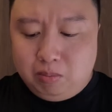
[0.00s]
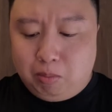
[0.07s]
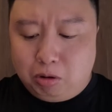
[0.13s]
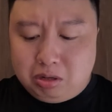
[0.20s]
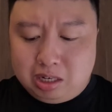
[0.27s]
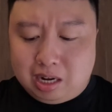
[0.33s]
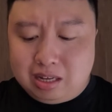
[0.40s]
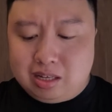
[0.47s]
You
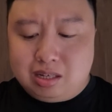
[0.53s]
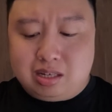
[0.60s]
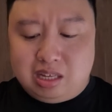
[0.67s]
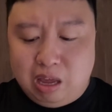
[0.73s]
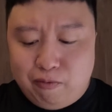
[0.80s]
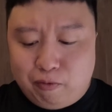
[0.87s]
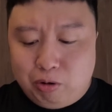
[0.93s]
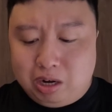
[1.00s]
mostly taste the
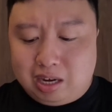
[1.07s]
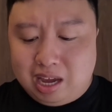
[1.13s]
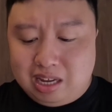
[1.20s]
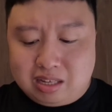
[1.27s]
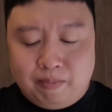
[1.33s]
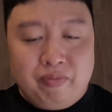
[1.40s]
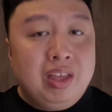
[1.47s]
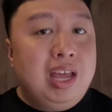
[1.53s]
seafoody
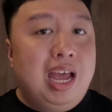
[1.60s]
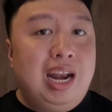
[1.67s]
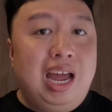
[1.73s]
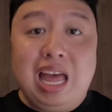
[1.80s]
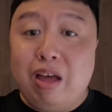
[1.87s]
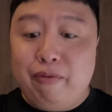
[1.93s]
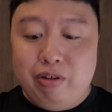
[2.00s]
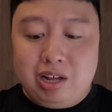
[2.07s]
taste. And
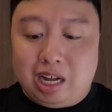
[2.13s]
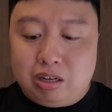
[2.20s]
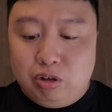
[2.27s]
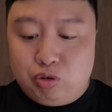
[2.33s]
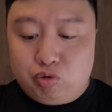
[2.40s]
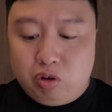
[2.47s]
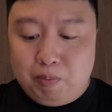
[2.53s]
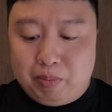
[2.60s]
I haven't even got to
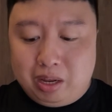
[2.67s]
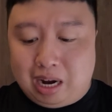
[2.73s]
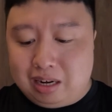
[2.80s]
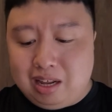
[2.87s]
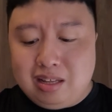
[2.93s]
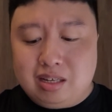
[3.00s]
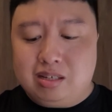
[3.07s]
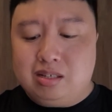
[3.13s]
the shrimp yet. I
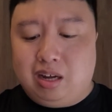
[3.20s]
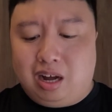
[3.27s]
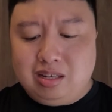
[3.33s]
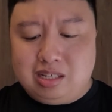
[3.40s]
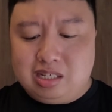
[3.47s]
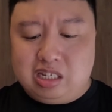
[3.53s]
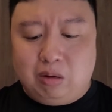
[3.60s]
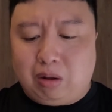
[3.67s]
think the
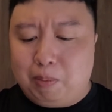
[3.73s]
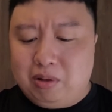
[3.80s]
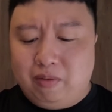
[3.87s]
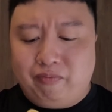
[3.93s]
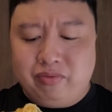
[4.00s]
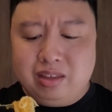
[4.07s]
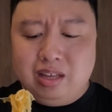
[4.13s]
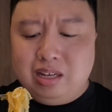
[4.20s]
sauce is some type
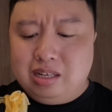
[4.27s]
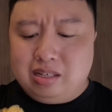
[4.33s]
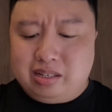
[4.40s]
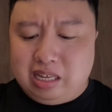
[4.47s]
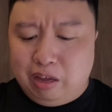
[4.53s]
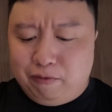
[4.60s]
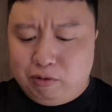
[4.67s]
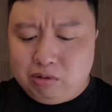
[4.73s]
of
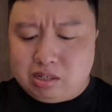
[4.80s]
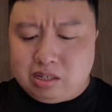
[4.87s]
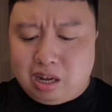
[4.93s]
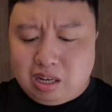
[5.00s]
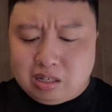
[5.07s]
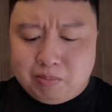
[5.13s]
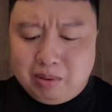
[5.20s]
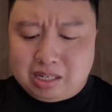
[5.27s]
seafood
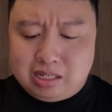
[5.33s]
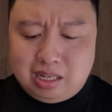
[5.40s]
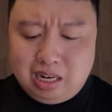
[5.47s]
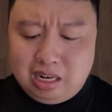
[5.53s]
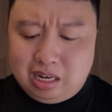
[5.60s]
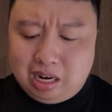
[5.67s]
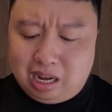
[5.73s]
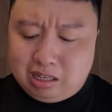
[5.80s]
sauce mixed
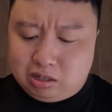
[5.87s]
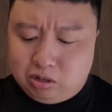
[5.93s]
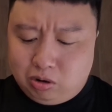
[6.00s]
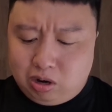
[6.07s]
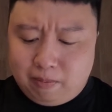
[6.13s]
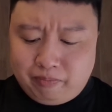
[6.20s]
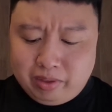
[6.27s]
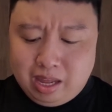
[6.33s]
in, not
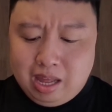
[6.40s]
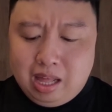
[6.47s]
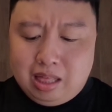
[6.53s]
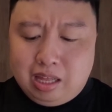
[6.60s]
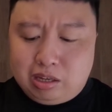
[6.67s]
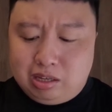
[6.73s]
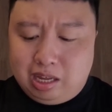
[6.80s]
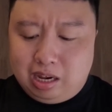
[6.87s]
sure.
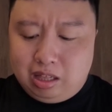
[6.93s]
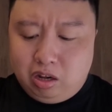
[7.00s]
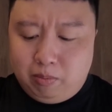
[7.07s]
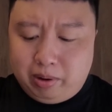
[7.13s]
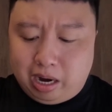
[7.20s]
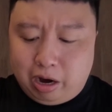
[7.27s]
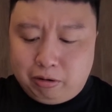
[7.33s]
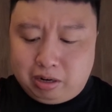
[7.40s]
Let's get a little
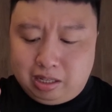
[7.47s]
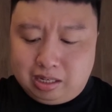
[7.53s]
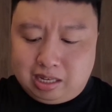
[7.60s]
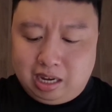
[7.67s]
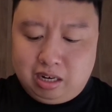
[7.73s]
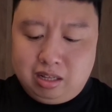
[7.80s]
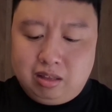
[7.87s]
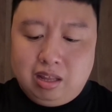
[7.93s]
bit of everything. Let's
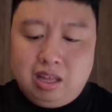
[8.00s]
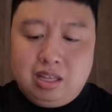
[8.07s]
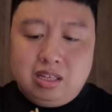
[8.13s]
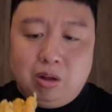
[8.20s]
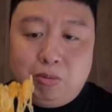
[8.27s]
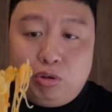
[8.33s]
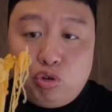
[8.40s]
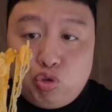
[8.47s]
get
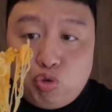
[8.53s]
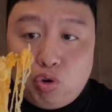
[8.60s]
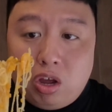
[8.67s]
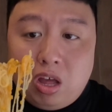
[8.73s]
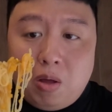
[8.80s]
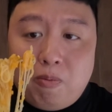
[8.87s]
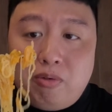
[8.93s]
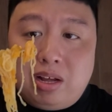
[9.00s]
some
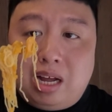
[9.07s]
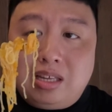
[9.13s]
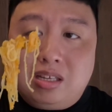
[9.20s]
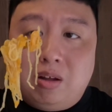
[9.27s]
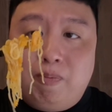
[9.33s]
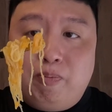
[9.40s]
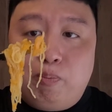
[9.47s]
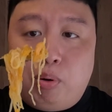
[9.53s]
shrimp, we got
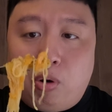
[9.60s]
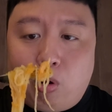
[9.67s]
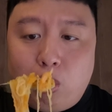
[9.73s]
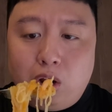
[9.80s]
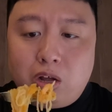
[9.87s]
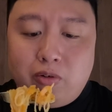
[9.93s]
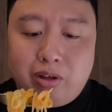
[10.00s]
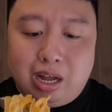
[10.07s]
some
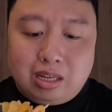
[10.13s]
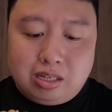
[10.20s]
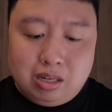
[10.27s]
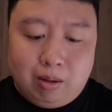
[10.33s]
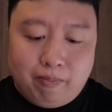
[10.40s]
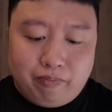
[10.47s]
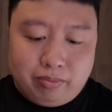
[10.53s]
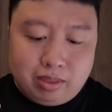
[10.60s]
pork, we got
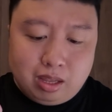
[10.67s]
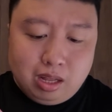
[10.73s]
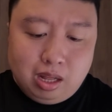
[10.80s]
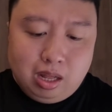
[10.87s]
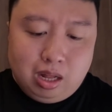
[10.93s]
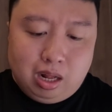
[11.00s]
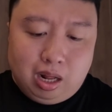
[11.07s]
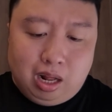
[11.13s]
some
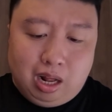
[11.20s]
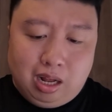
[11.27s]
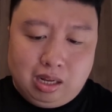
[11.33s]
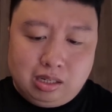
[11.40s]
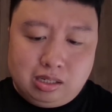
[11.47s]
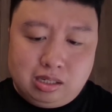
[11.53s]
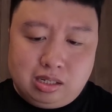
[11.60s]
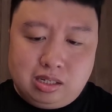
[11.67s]

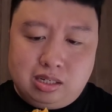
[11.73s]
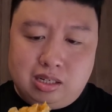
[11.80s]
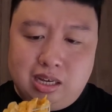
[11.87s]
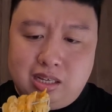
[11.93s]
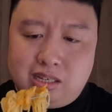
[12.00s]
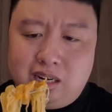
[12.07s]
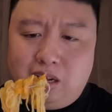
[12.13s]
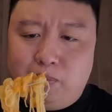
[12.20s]

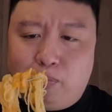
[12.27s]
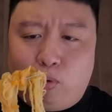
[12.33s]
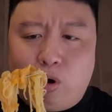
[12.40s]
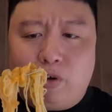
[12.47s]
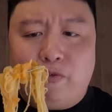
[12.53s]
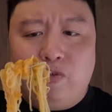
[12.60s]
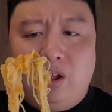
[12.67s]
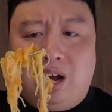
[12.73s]
seasoning
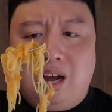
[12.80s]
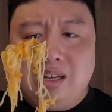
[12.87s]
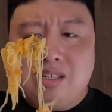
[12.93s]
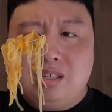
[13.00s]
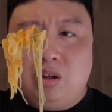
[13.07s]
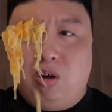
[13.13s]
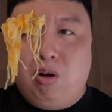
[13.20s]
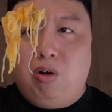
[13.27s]
pork floss.
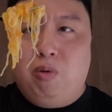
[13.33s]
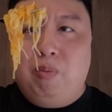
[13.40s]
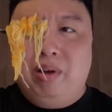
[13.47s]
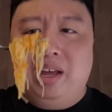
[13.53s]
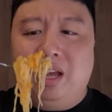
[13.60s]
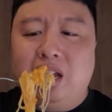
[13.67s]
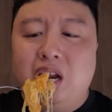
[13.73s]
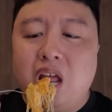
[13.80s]
Oh
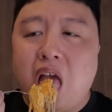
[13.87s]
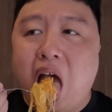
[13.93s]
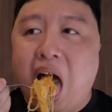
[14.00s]
man.